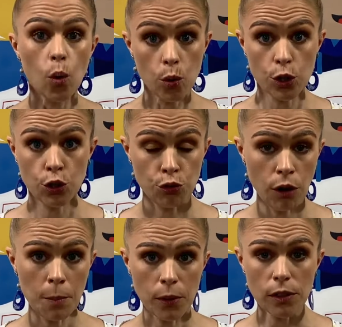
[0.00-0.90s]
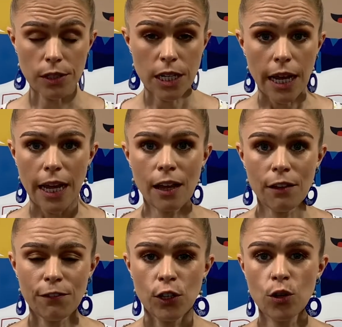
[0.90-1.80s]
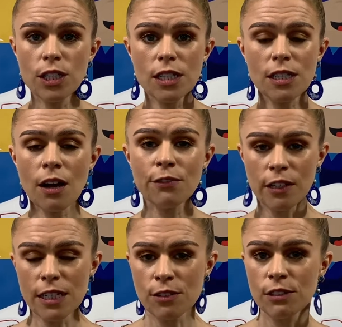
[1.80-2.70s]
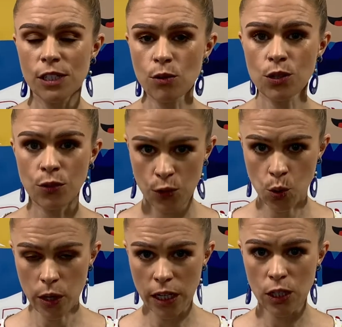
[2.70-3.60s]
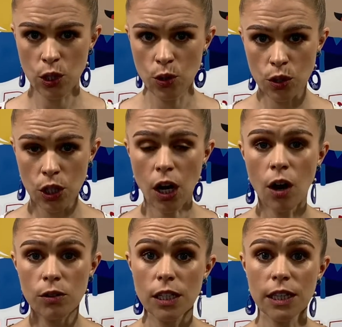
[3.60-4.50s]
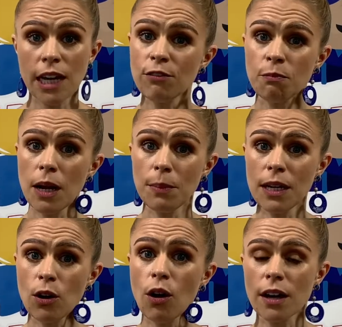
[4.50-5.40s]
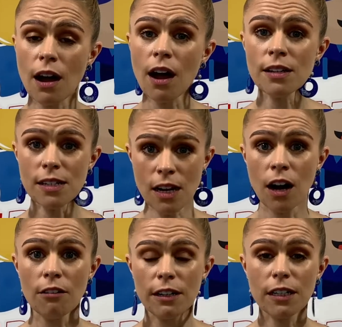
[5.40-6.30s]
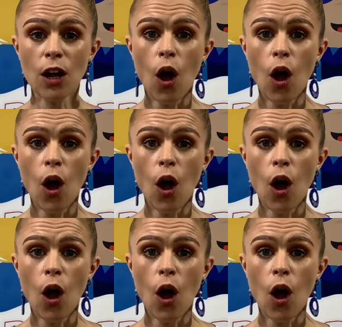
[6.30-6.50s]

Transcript: troubled if you discover as a result of talking to your child that they've maybe got an undercurrent